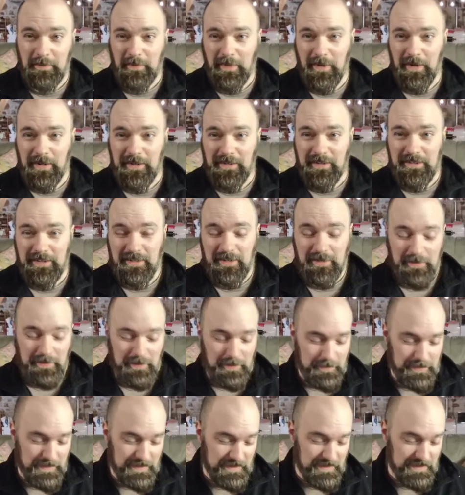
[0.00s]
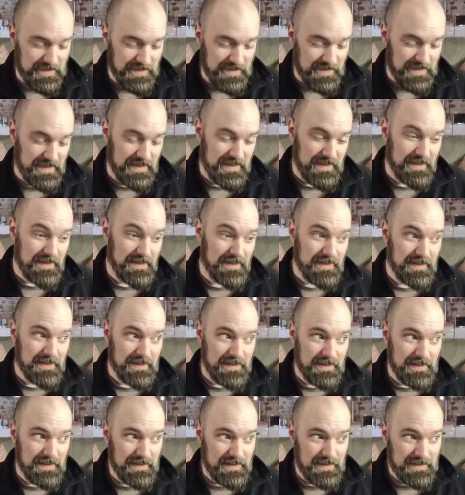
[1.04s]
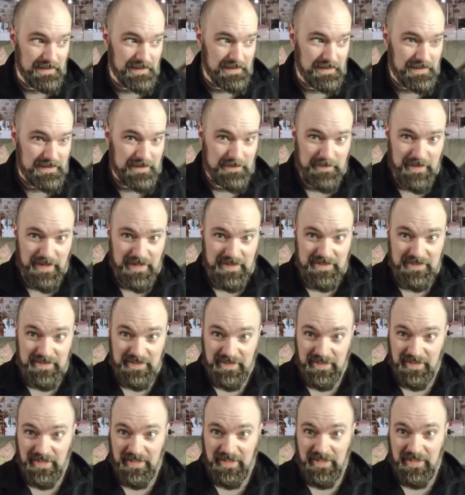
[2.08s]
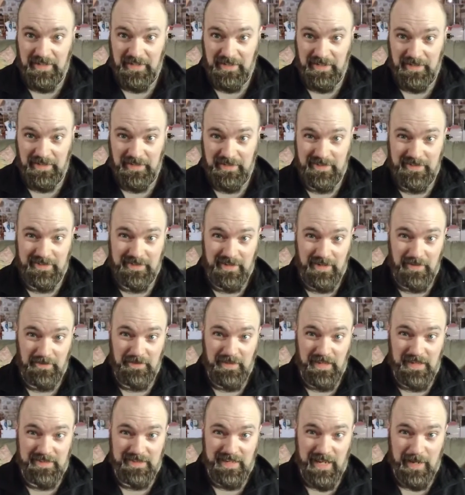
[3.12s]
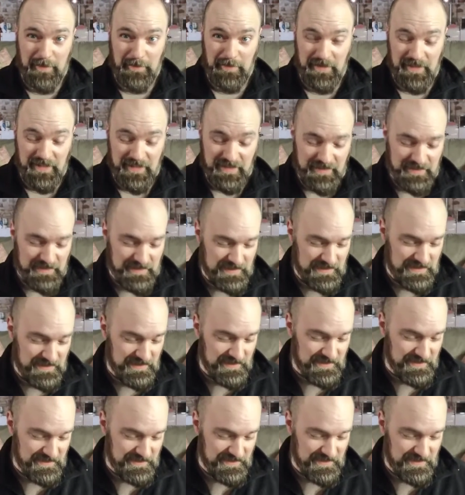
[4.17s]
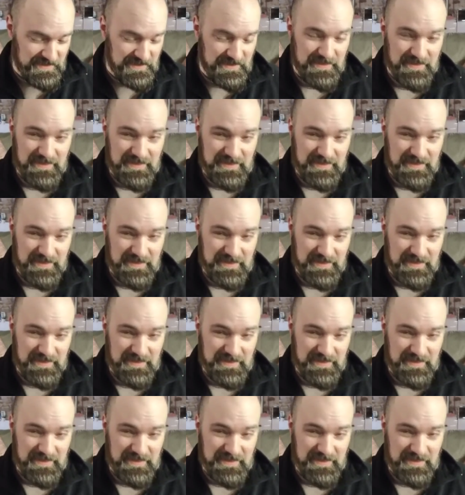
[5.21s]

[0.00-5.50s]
part two will be the domestic stuff that's happening because